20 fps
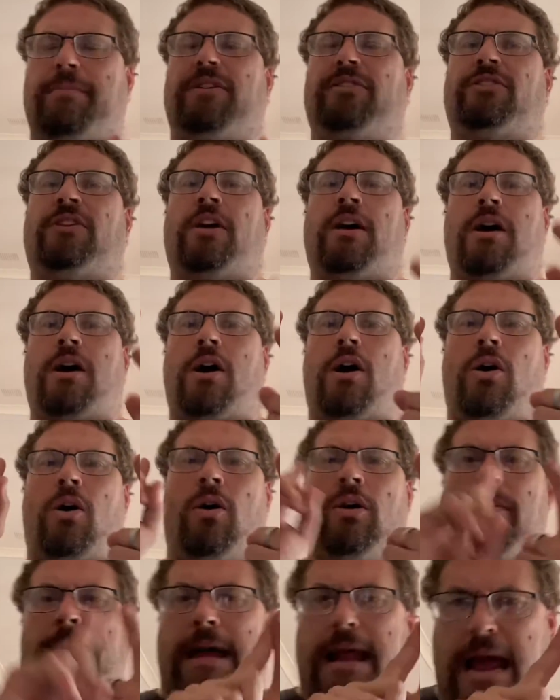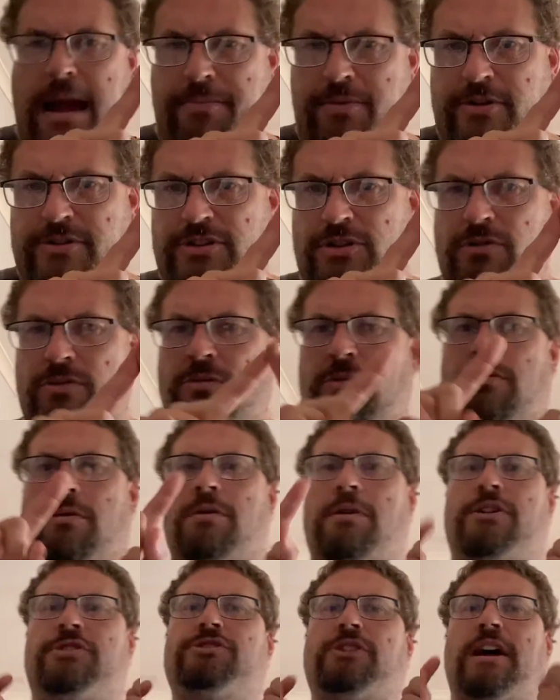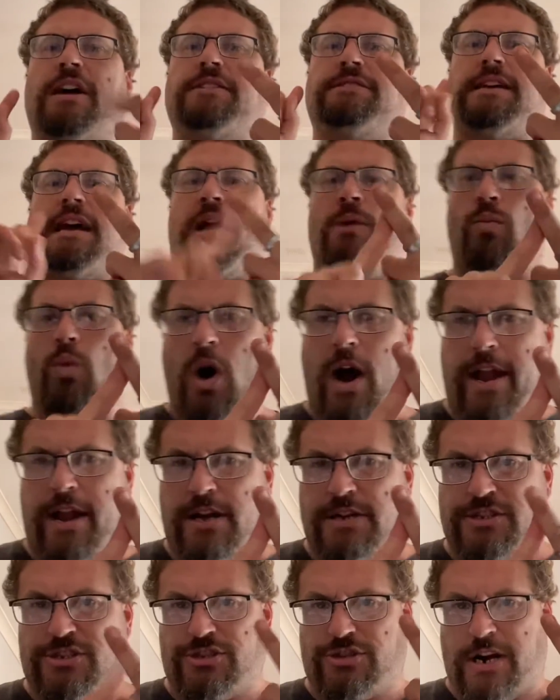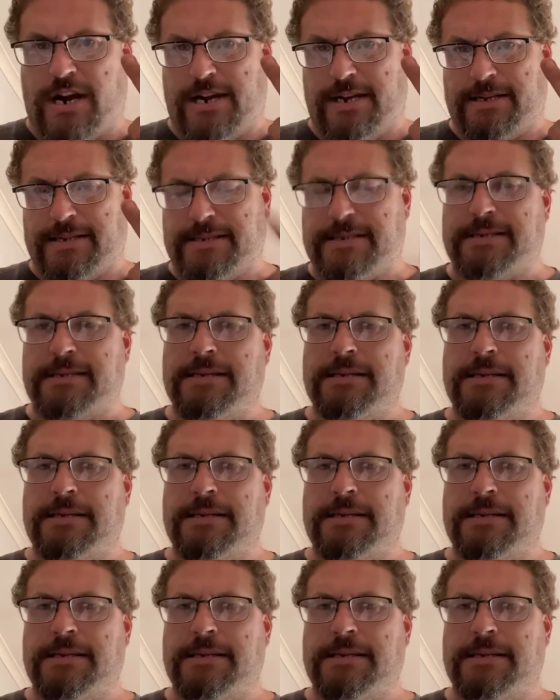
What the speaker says: It's all about Aboriginal Australians and white Australians.